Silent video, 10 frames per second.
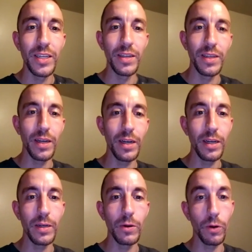
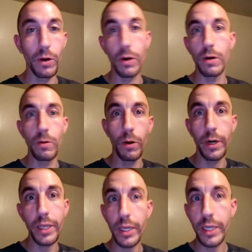Or you
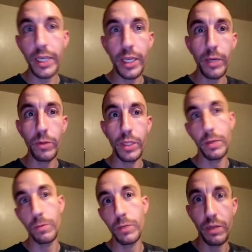can get kinky with it,
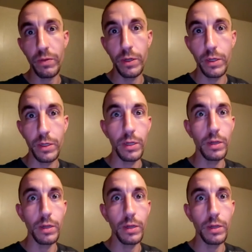whichever, you know.